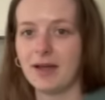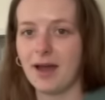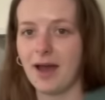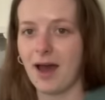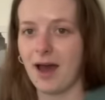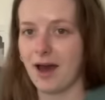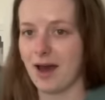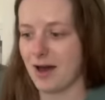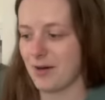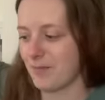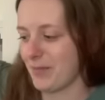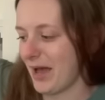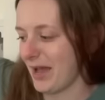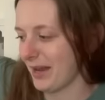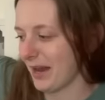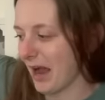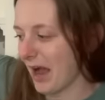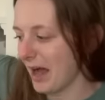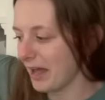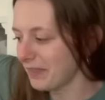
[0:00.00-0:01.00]
Um, I
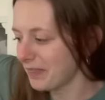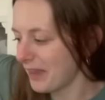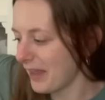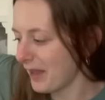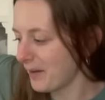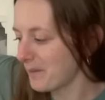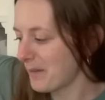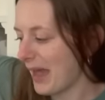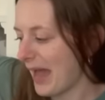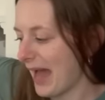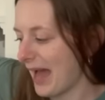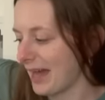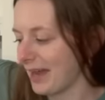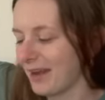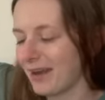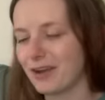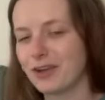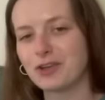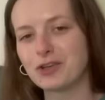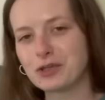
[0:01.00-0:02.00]
got them at
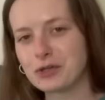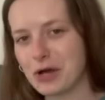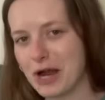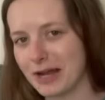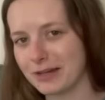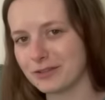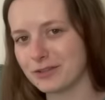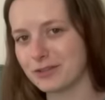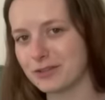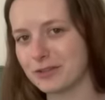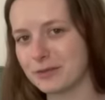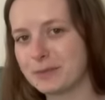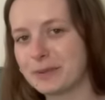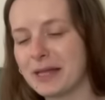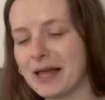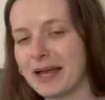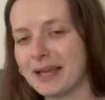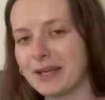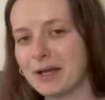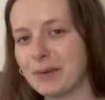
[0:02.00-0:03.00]
Tractor
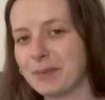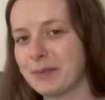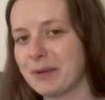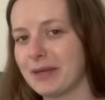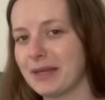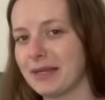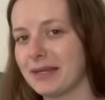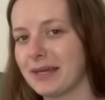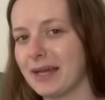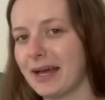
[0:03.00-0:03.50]
Supply Company.